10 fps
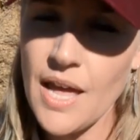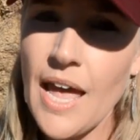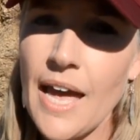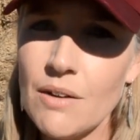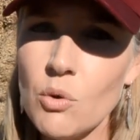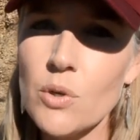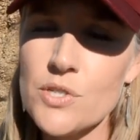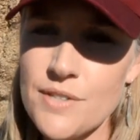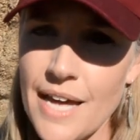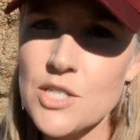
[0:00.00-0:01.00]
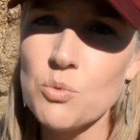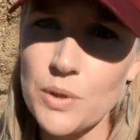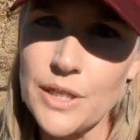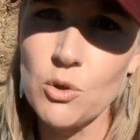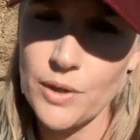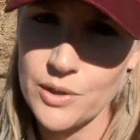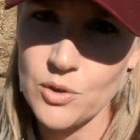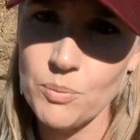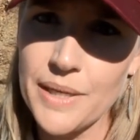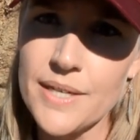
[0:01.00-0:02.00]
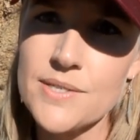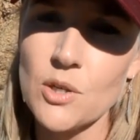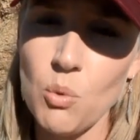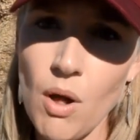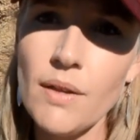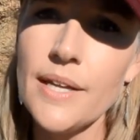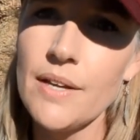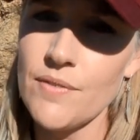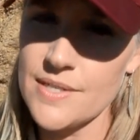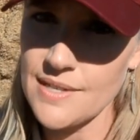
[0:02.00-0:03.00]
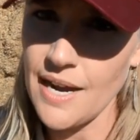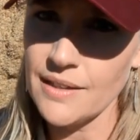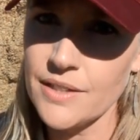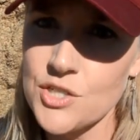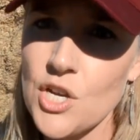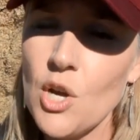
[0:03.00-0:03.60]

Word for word: And of course, that's really critical because the quality of the silage